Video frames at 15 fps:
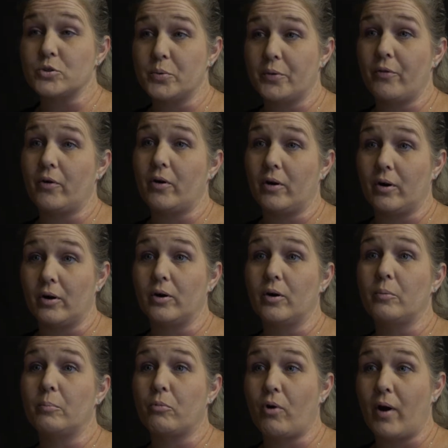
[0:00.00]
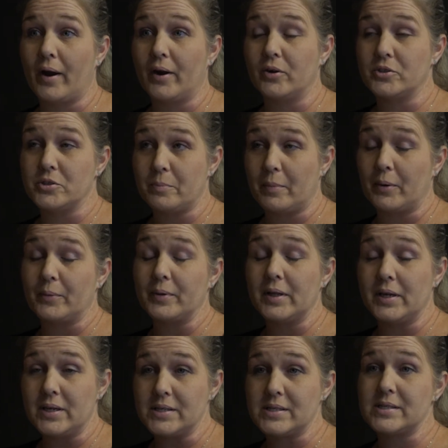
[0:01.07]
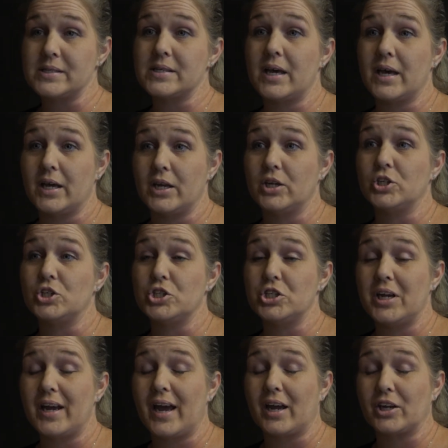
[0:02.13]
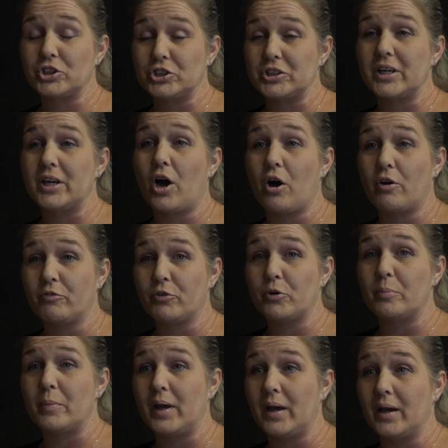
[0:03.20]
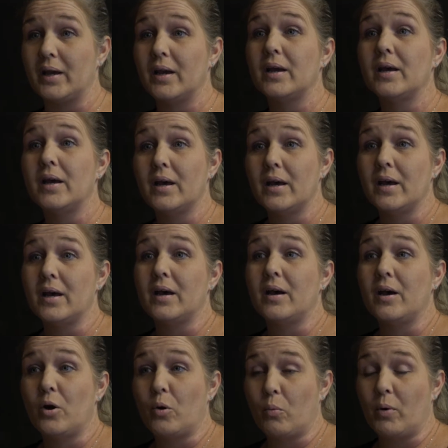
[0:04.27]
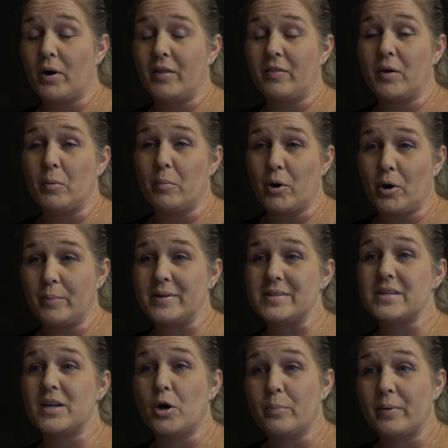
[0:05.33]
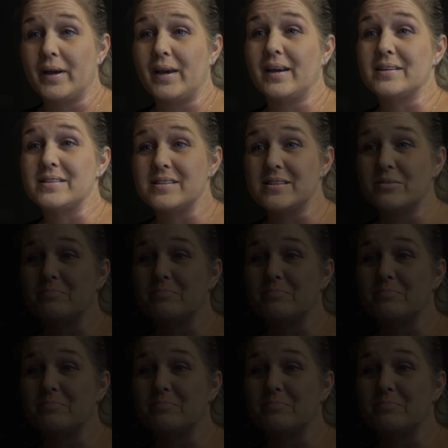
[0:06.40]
with her prior to my release, and she actually offered me one of the apartments at Helping Hands.